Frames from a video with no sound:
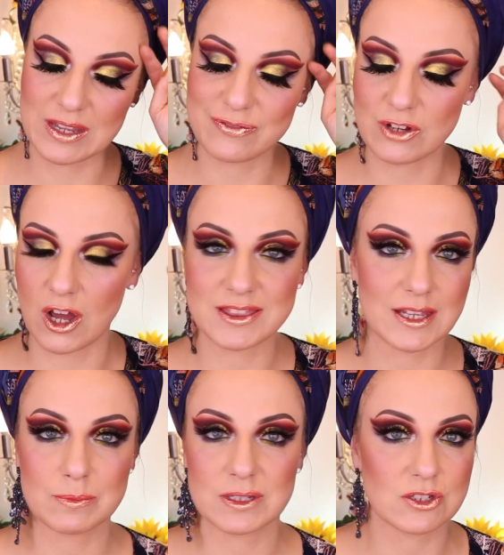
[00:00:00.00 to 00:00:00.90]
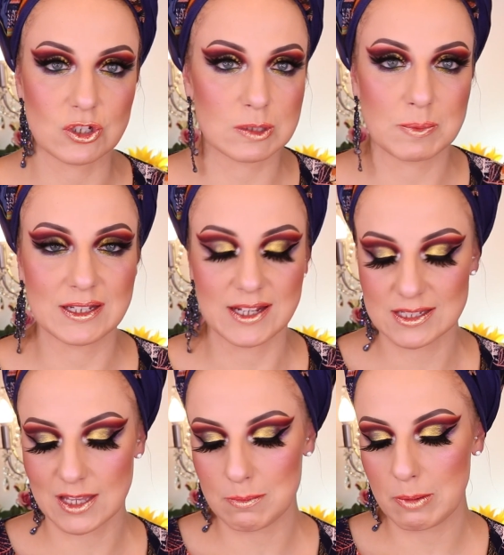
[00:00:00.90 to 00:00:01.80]
If not, then we'll just speak
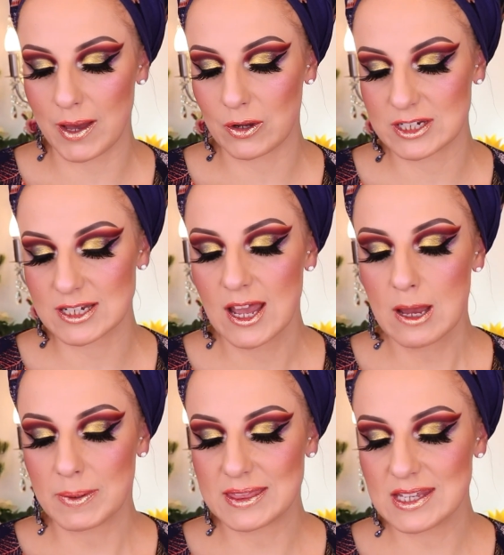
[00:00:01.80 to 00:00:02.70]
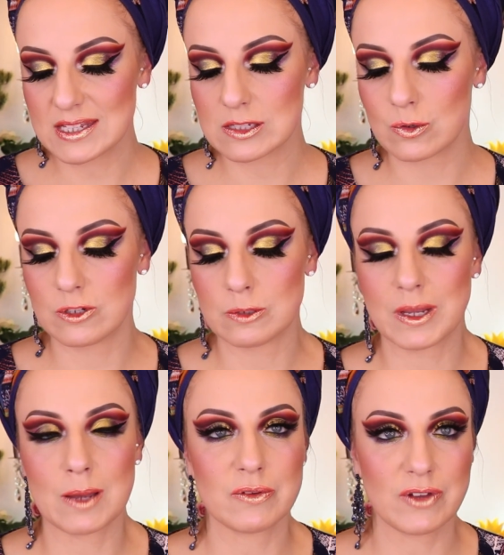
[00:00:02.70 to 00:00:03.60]
next time about it, but this is going to
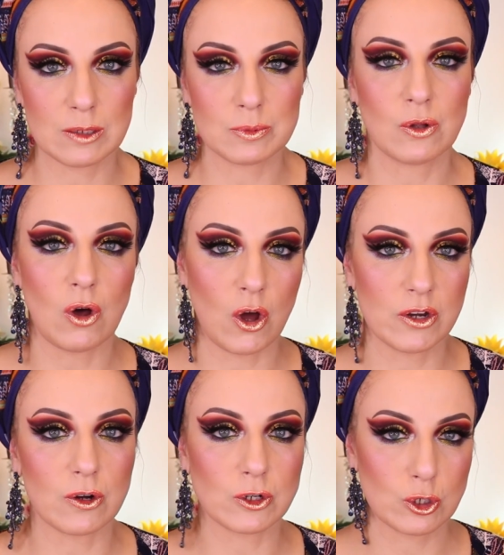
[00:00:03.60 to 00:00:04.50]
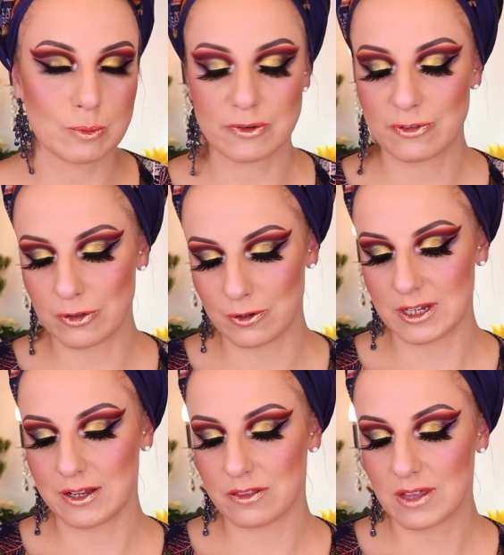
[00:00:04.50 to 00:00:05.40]
become available on October
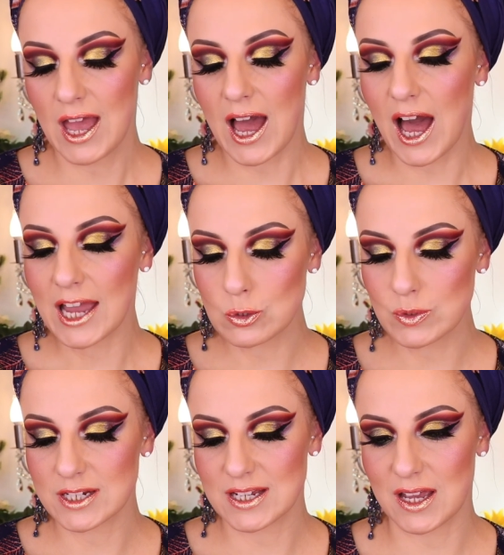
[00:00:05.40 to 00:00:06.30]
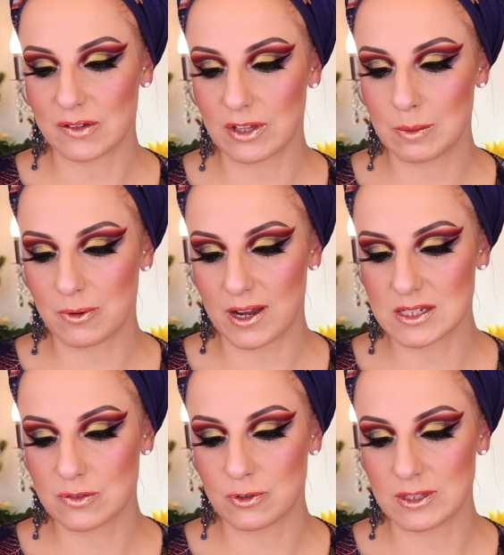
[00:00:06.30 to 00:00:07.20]
30th. I do not have a
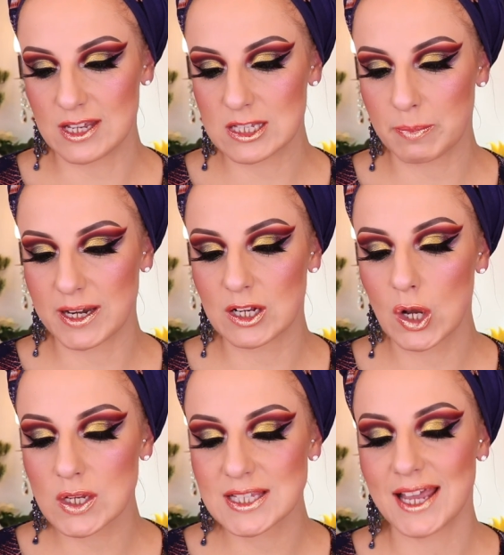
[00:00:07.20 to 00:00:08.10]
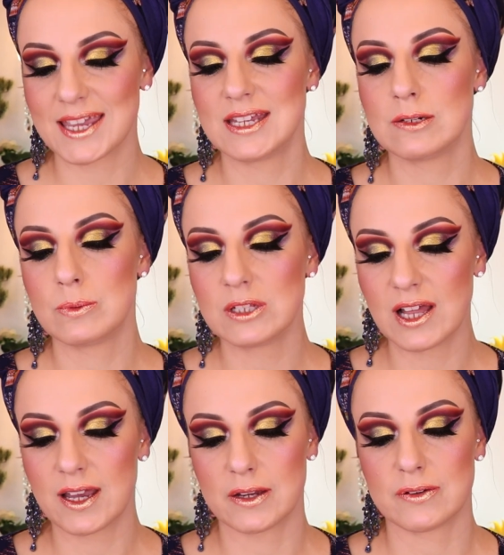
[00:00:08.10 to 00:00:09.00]
price for this, but it looks like it
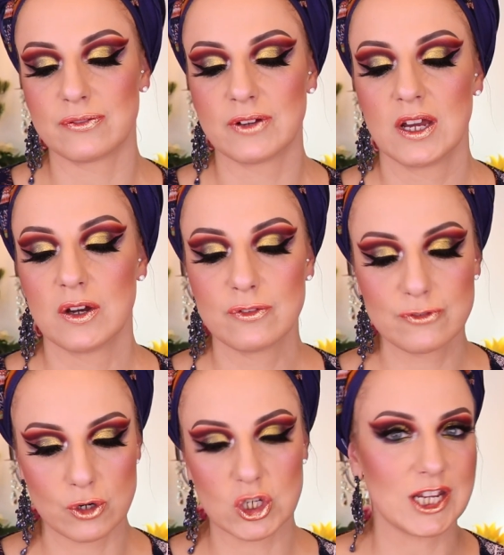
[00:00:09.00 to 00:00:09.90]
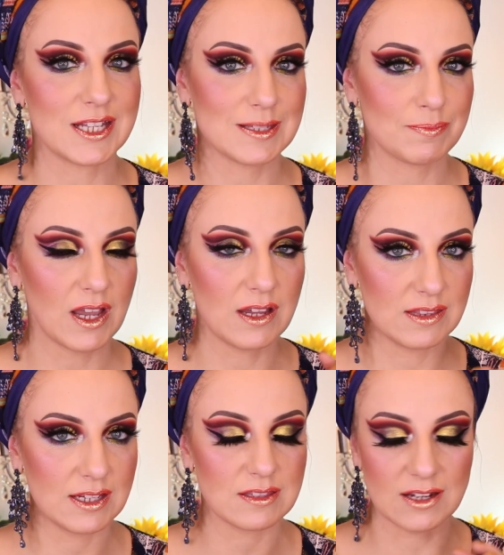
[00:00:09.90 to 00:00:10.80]
will have 4 shades. I
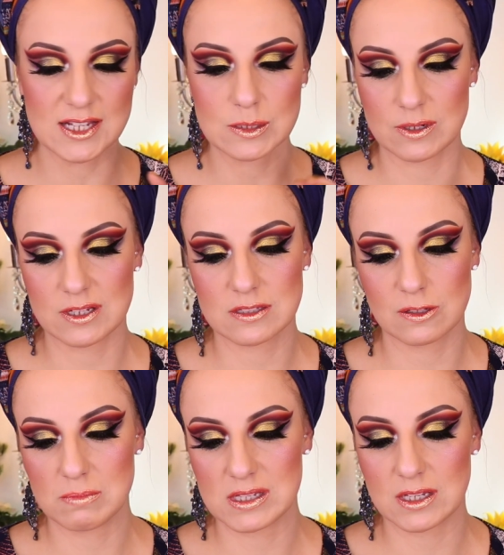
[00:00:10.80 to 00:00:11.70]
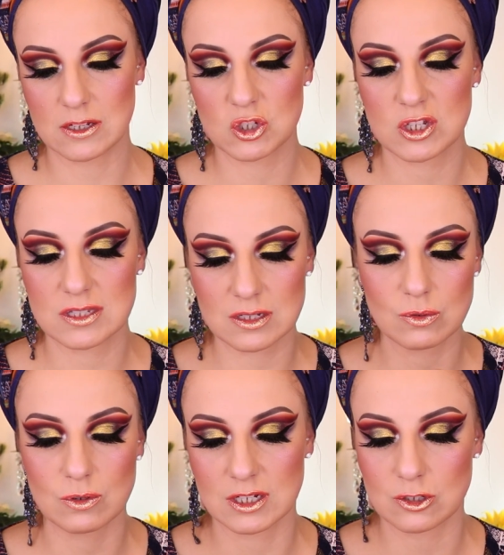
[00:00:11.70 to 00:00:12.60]
think the last one is still missing, just
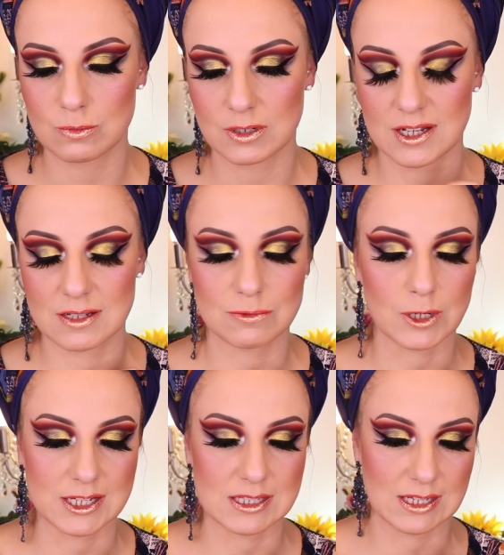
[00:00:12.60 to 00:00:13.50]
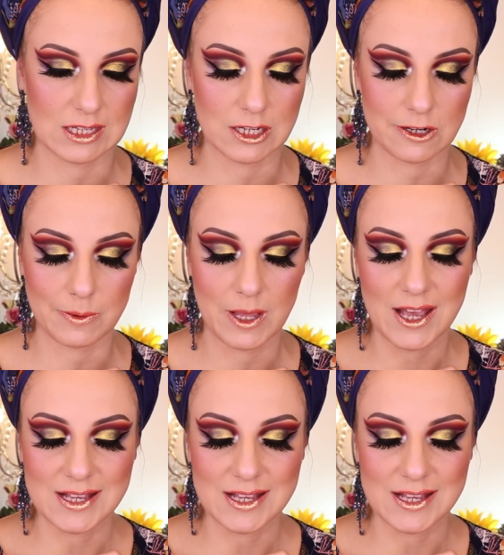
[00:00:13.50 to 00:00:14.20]
according to what I see here.